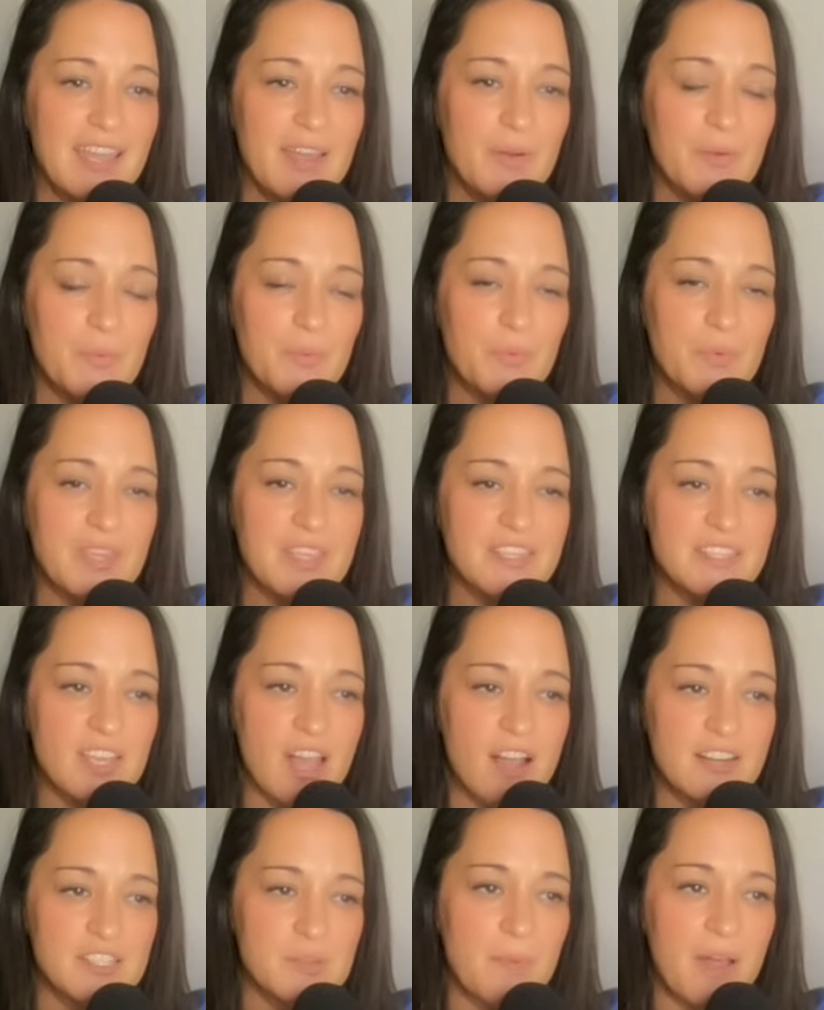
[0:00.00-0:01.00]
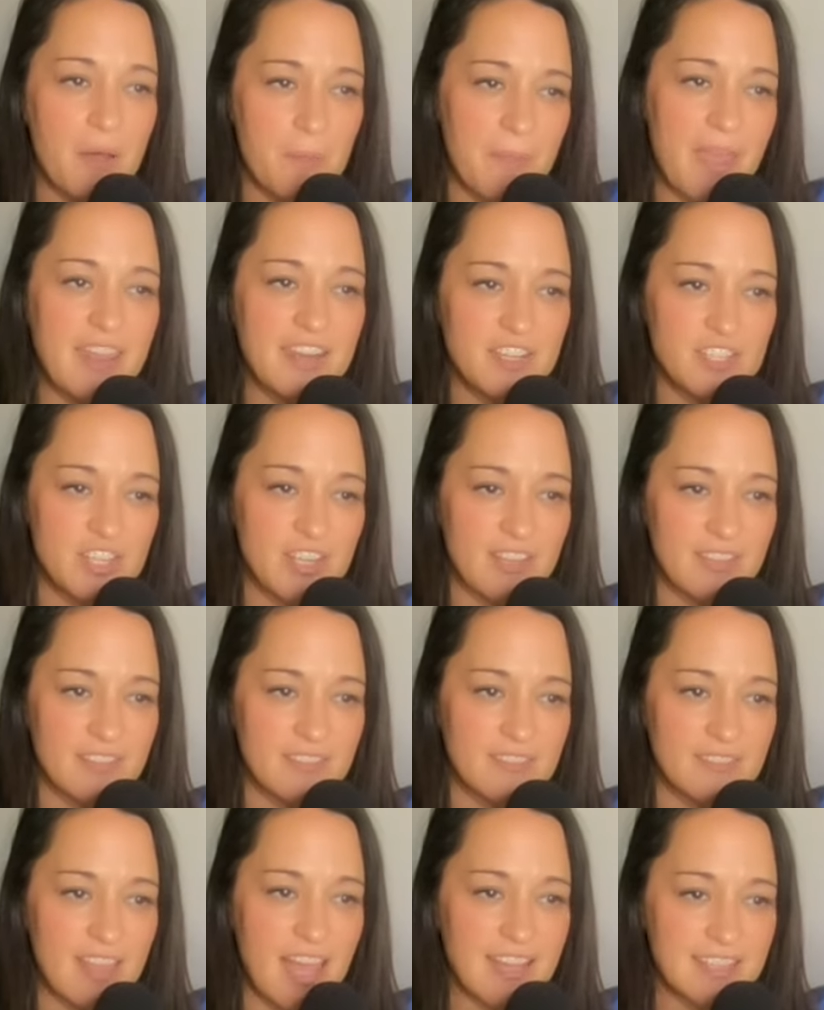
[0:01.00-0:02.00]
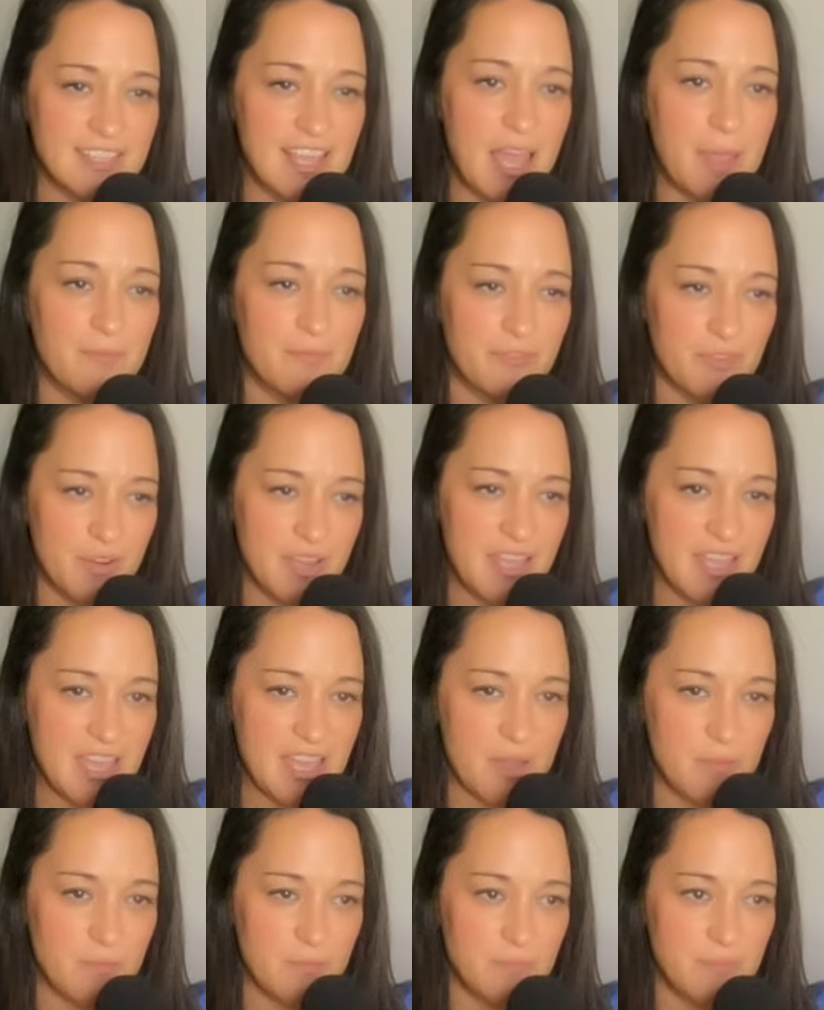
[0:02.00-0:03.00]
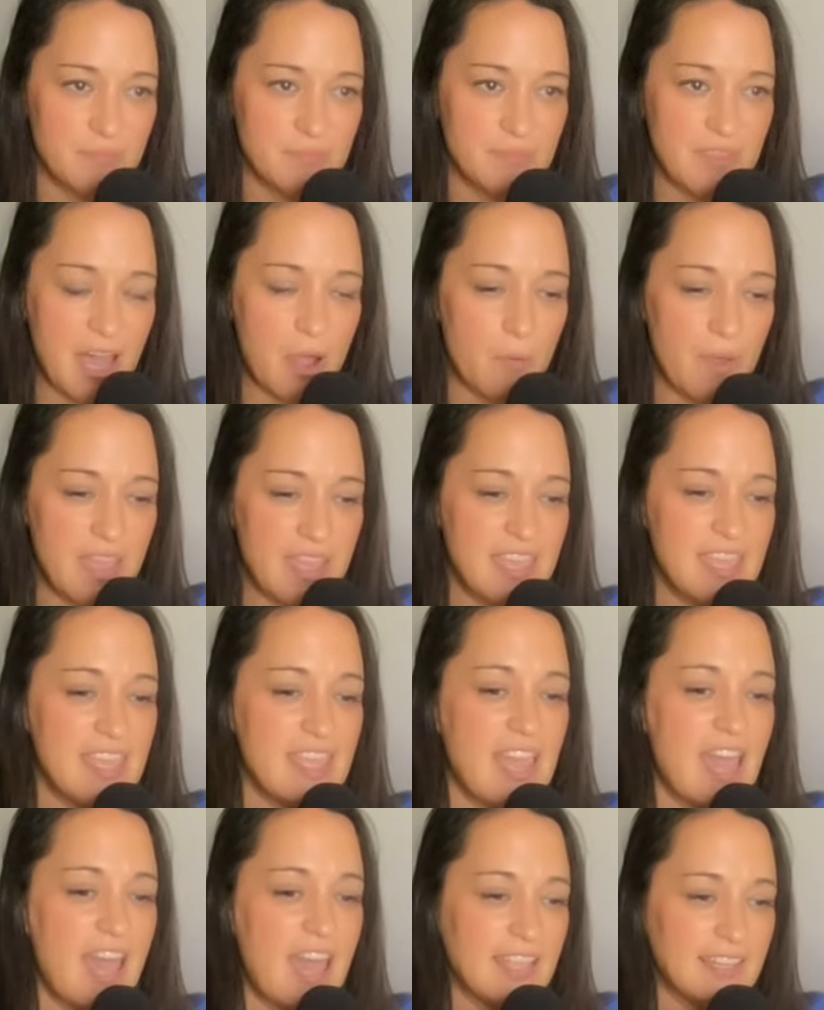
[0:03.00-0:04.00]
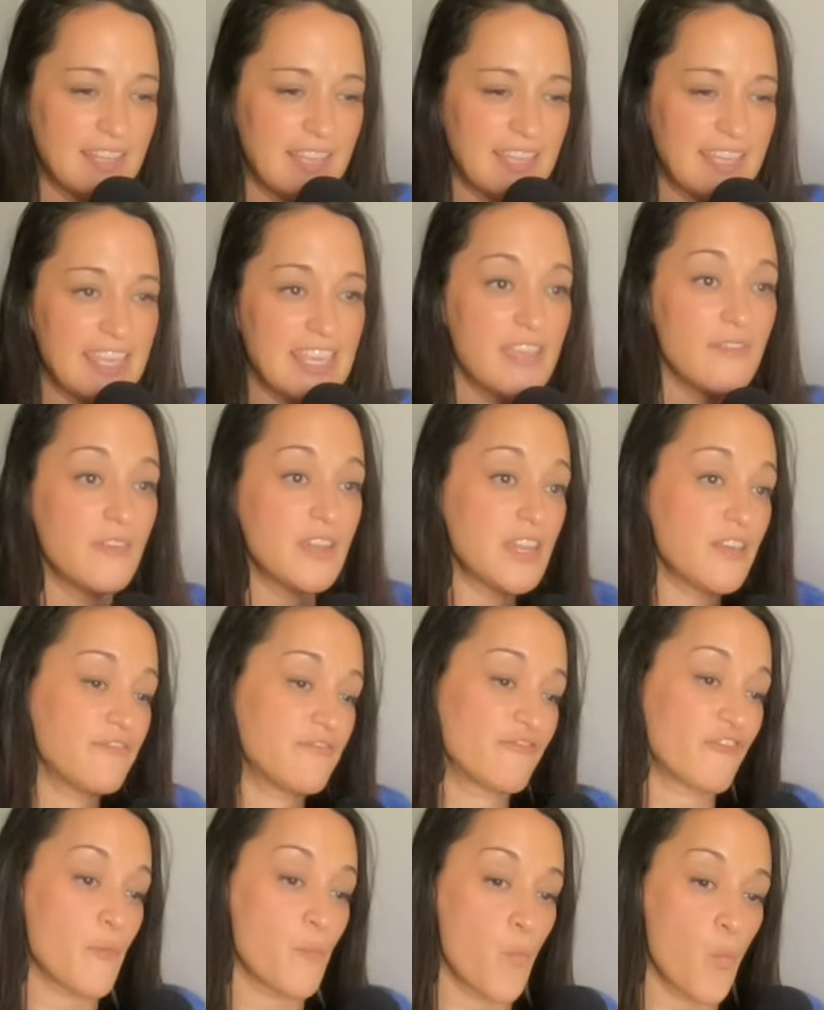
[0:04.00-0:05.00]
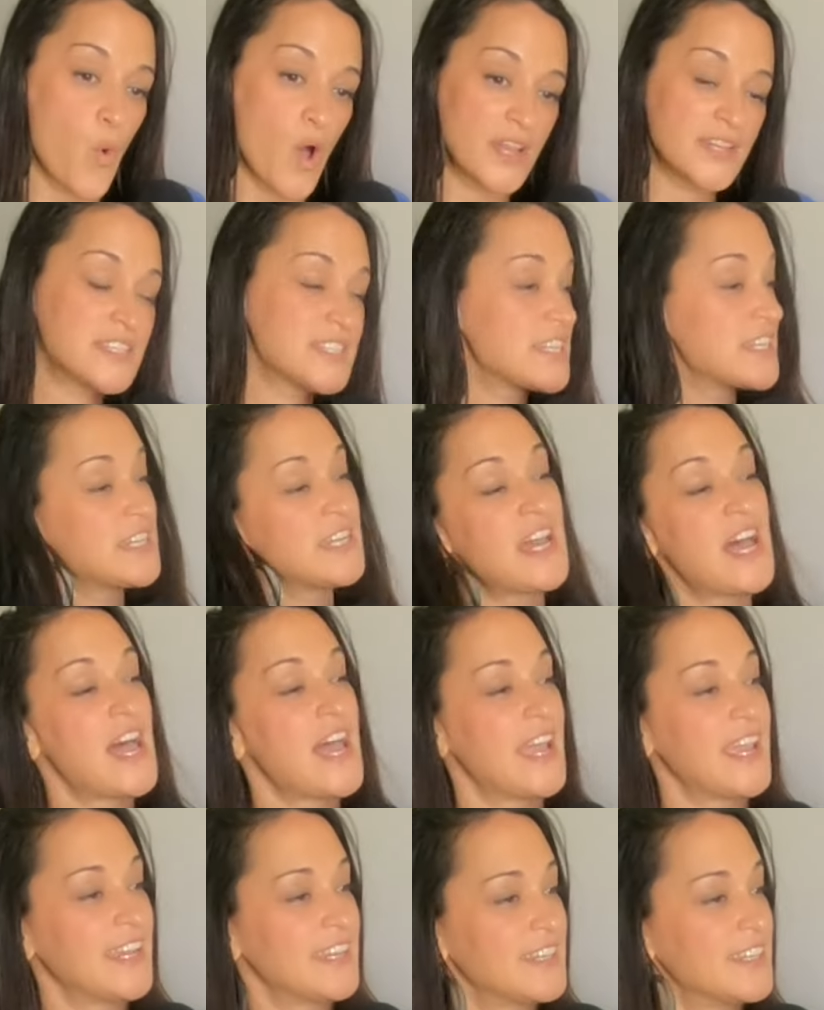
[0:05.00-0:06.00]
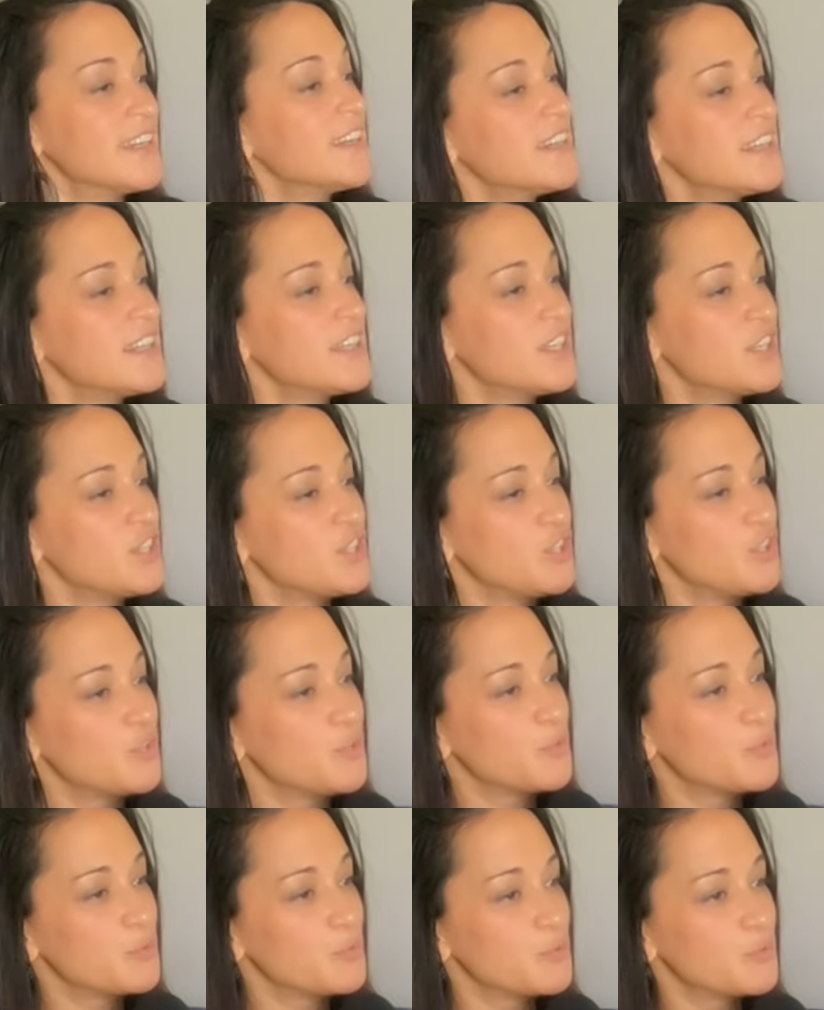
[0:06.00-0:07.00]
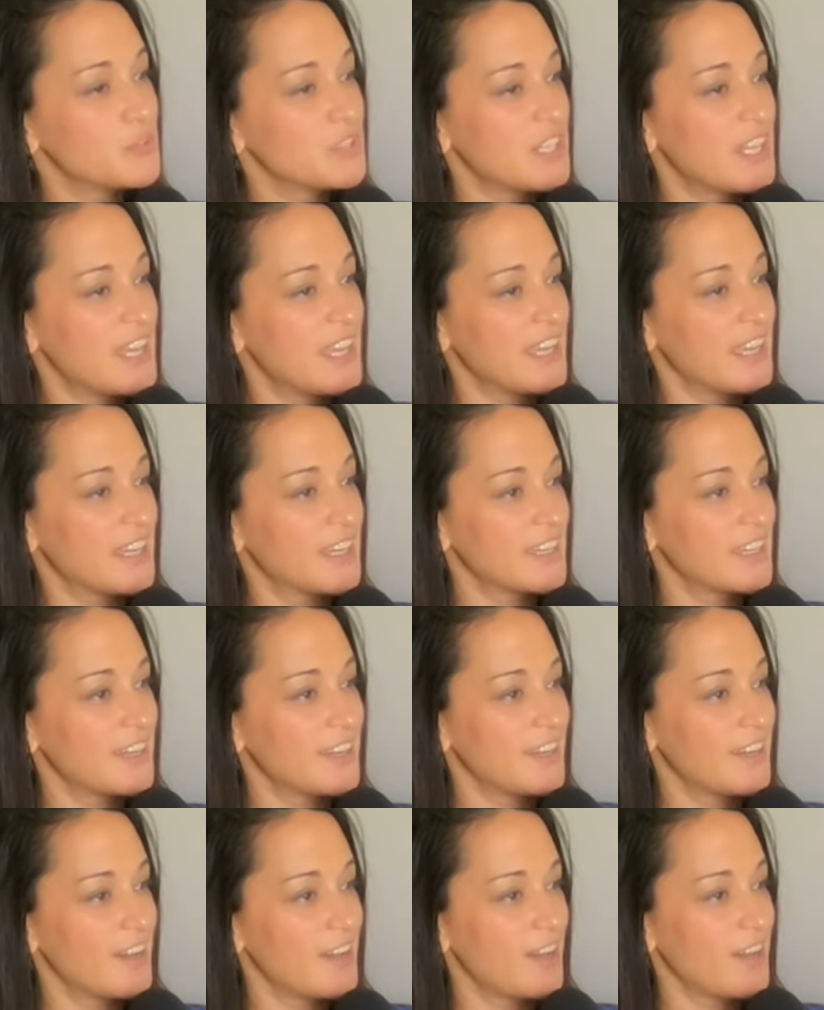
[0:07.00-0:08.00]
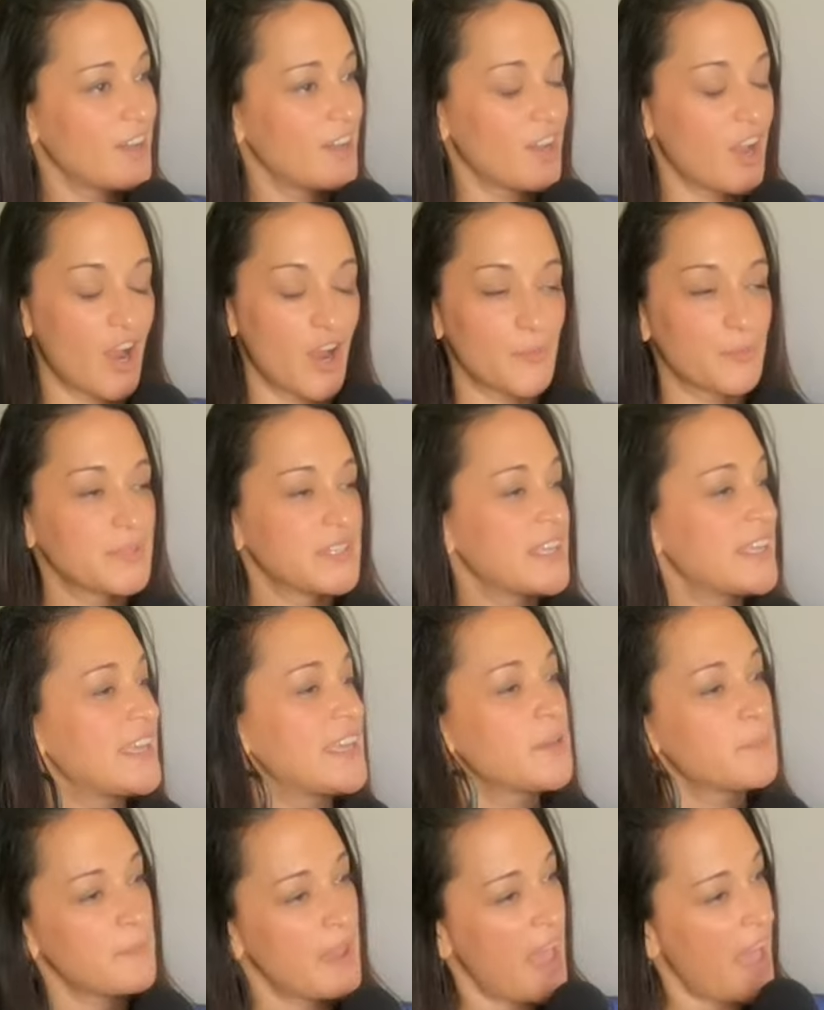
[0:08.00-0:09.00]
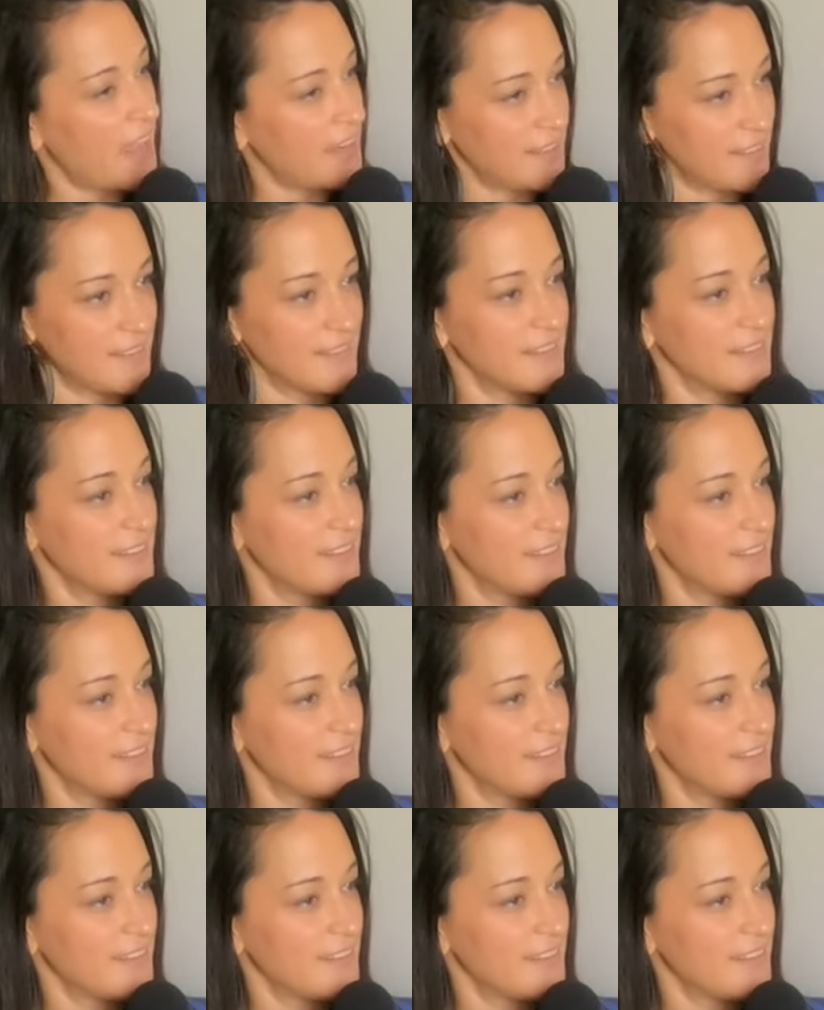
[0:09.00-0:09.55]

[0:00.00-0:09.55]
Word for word: we talked about managing that time for him that way he had like even if from 1 to 9 you like are playing Madden